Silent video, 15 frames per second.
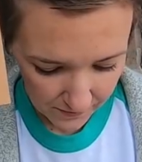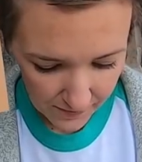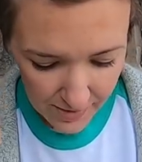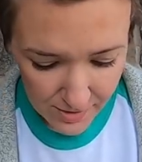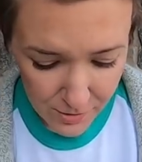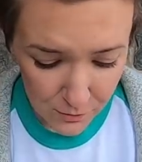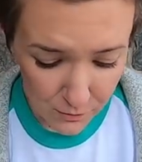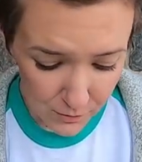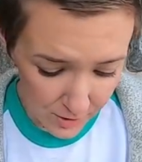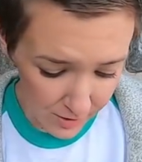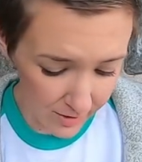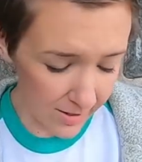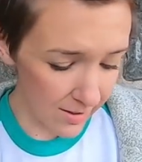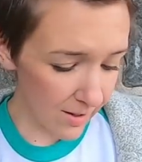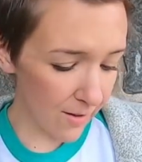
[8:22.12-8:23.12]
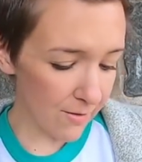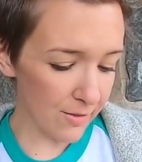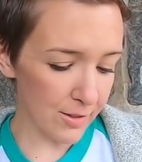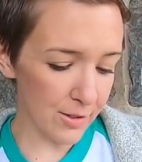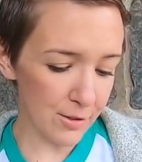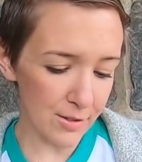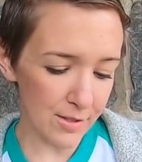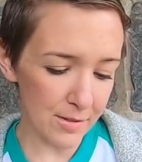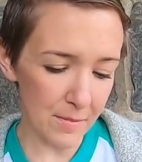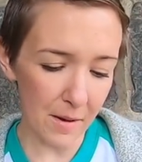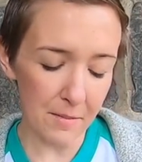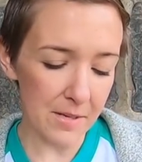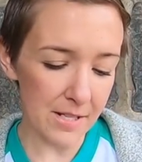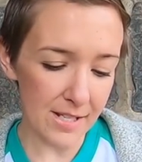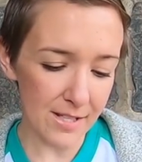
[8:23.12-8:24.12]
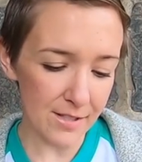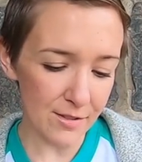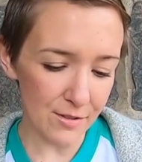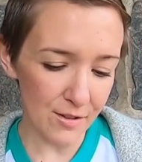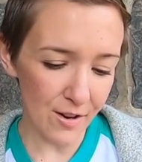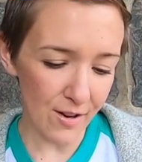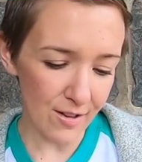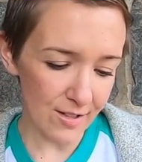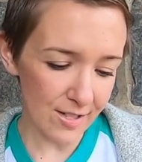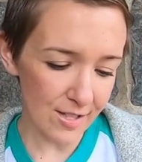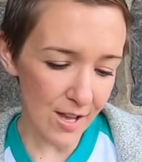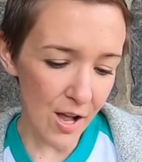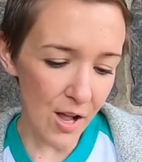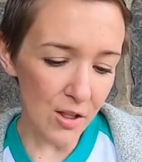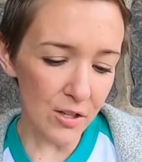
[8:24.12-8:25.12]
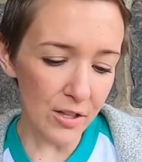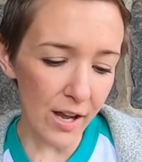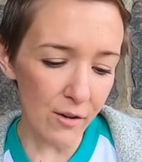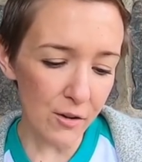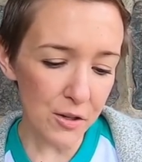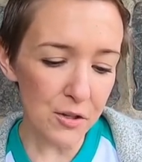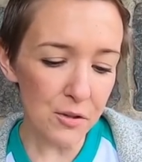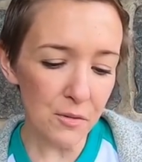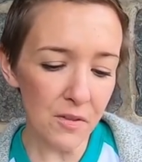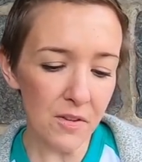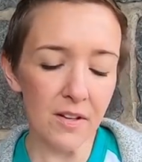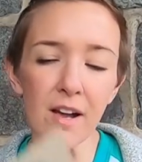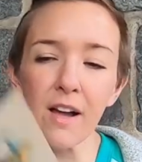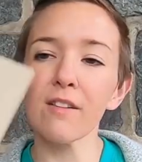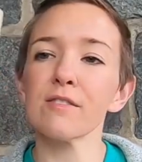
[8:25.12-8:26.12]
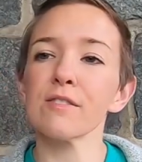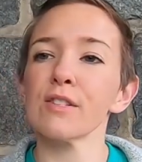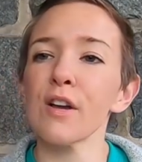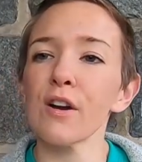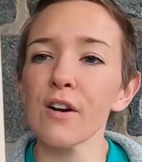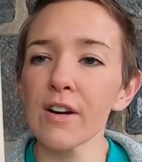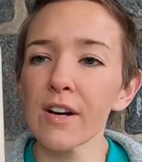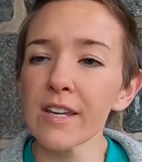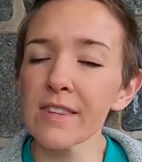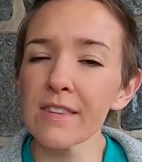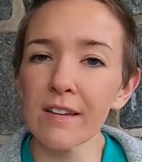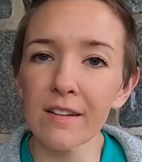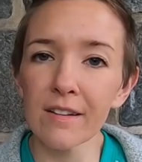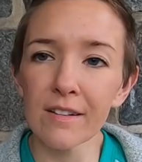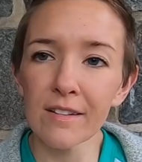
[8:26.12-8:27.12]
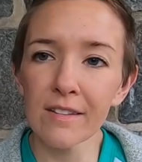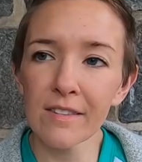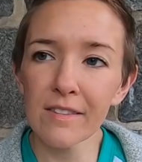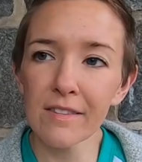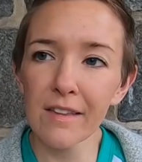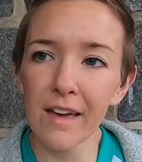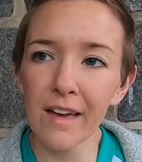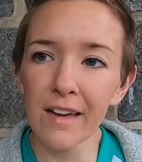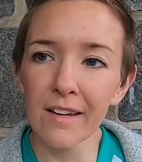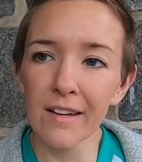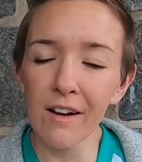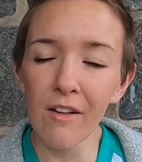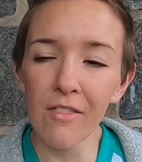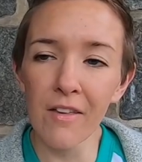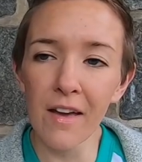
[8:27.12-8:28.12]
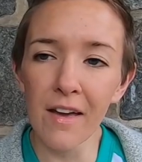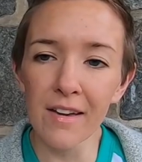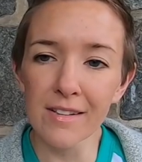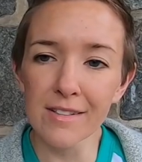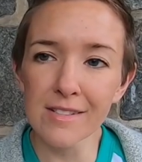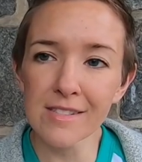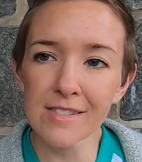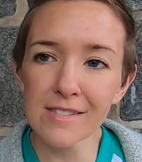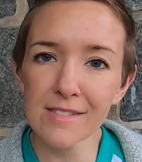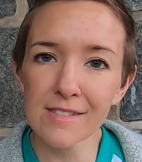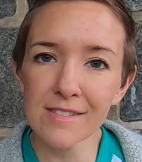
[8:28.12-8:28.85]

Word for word: These are really lovely Christmas, I mean Easter cards. Look how cute the colors are in the, the egg, on the eggs.